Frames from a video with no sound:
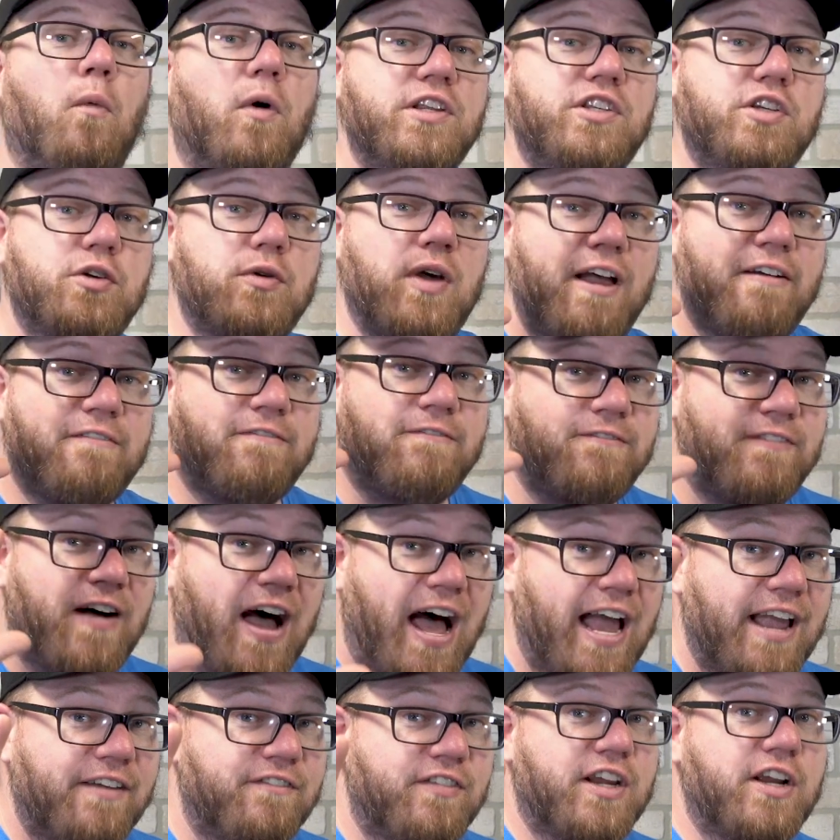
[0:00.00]
Once you have
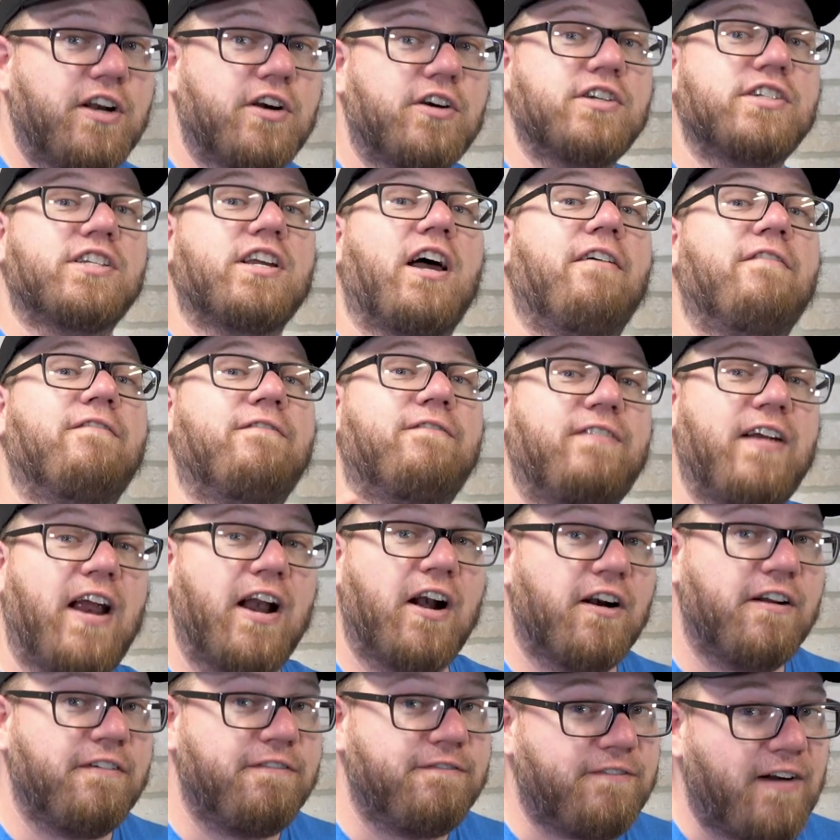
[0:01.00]
5 years of
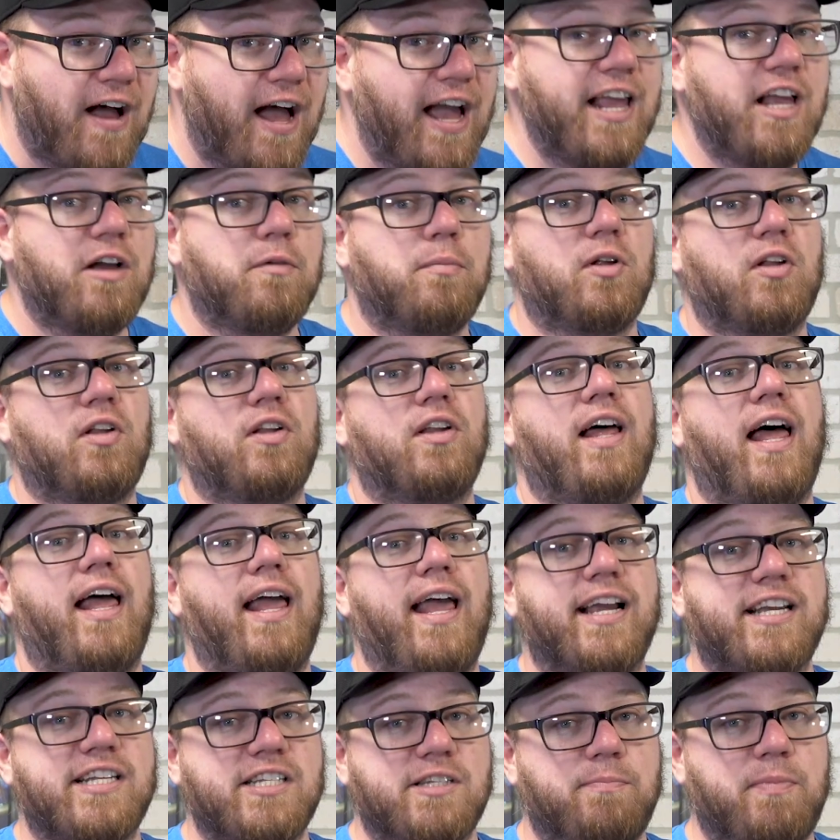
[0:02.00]
verifiable
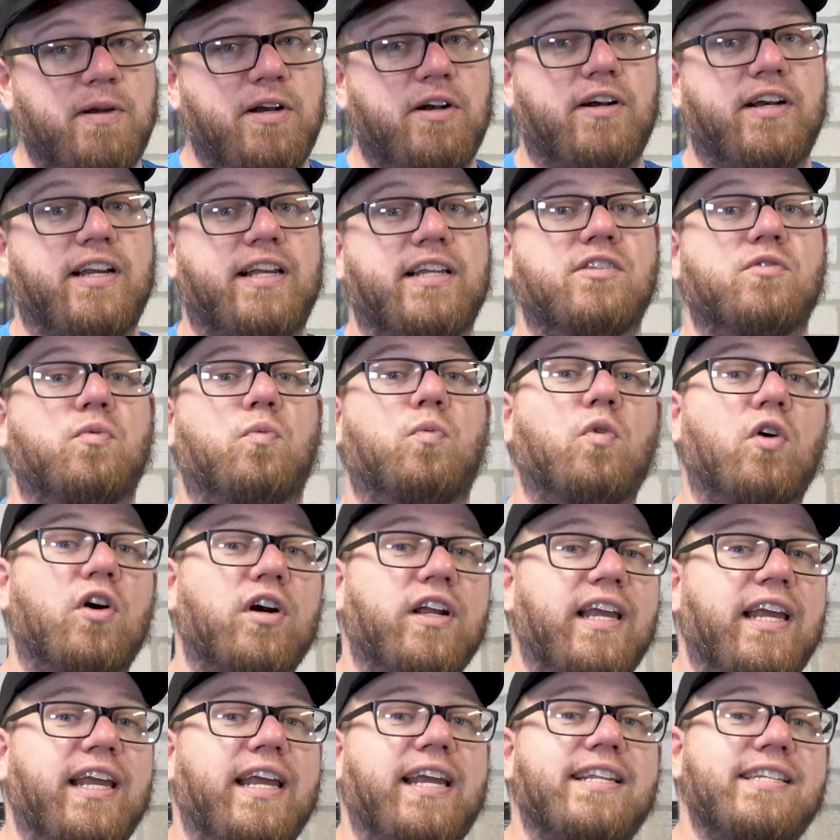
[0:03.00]
experience
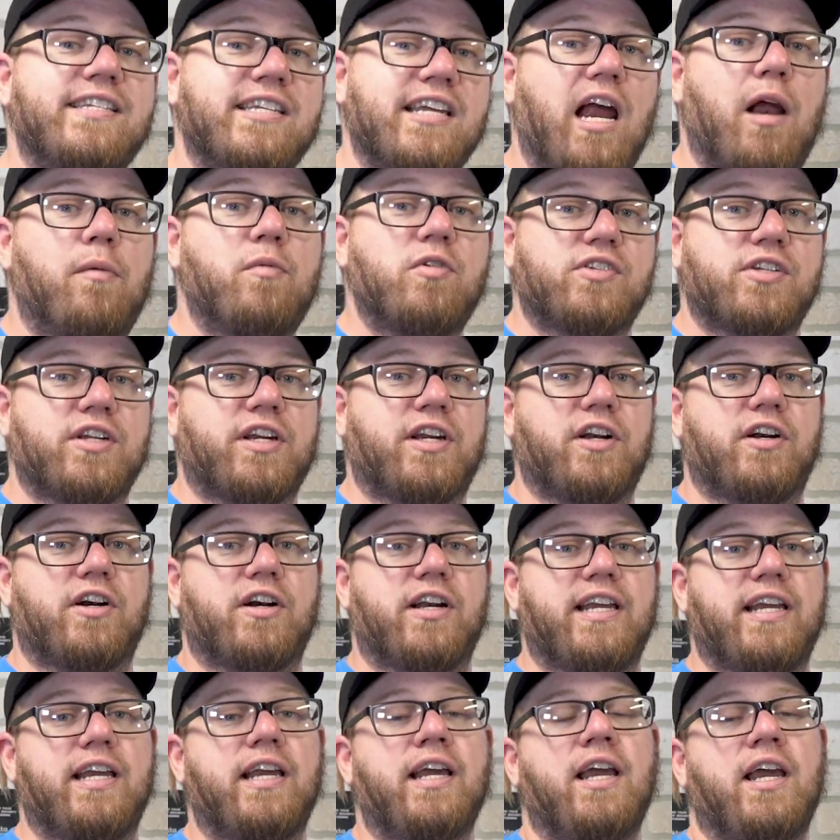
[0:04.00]
working in
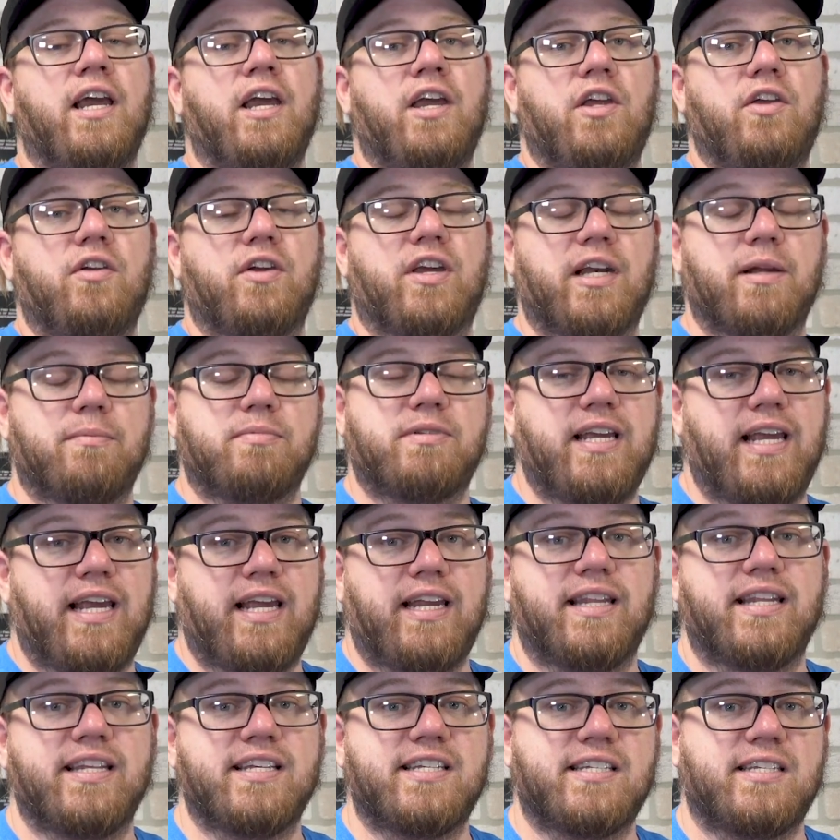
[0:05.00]
cybersecurity, you can
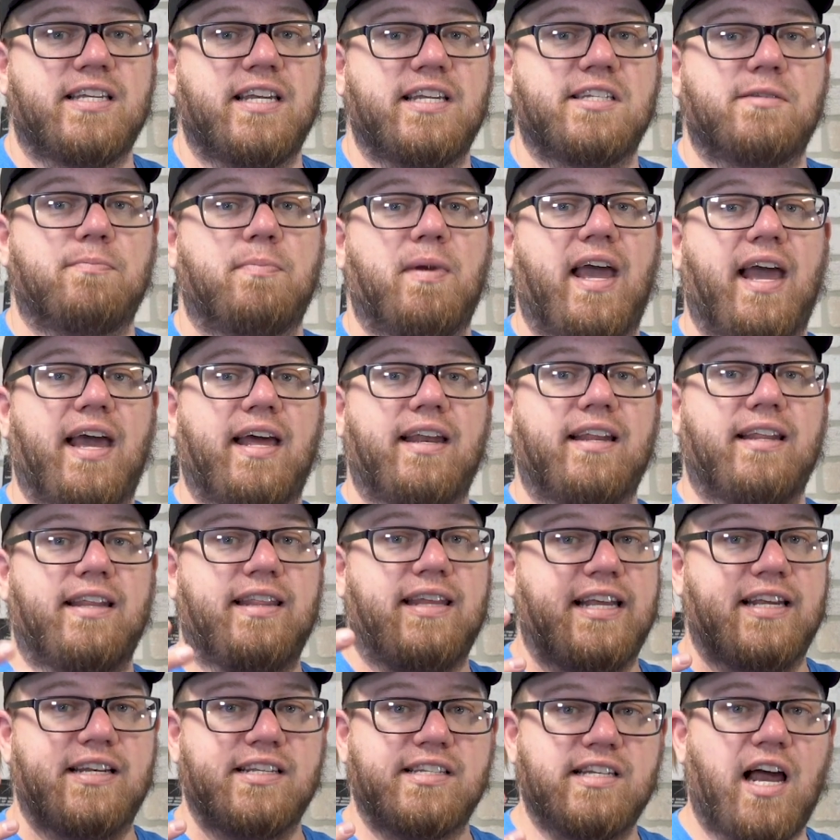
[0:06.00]
obtain the CISSP at
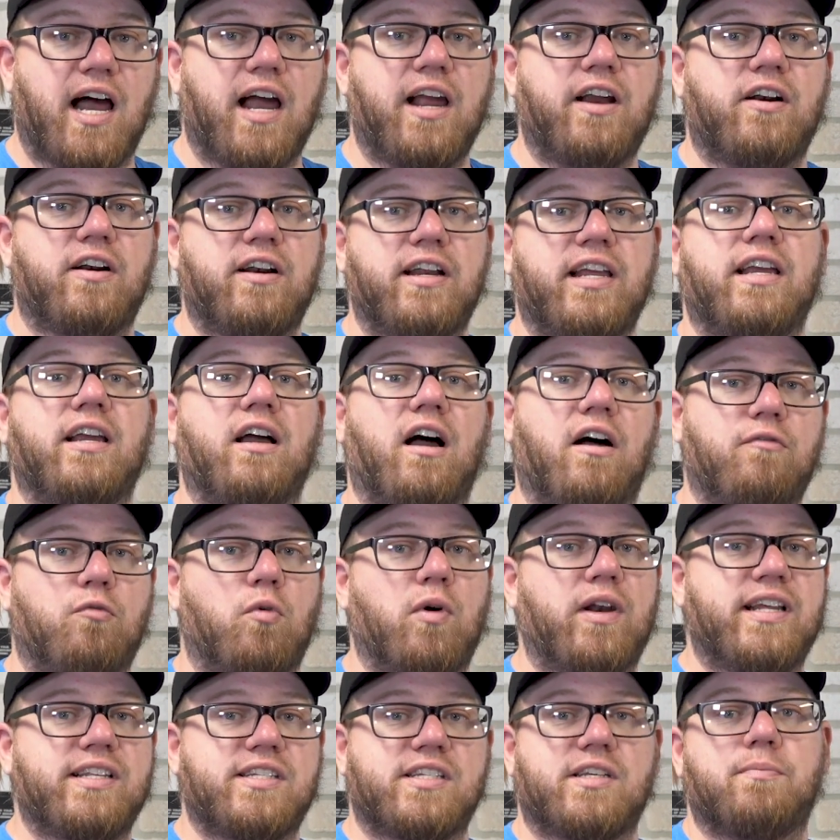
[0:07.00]
the entirety of
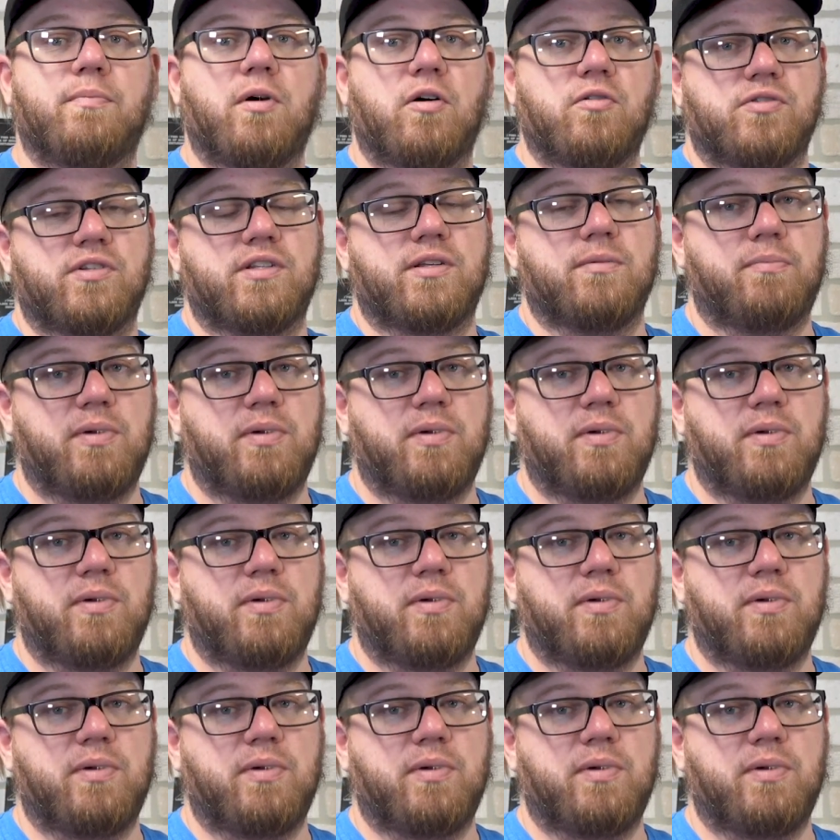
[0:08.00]
what it's supposed to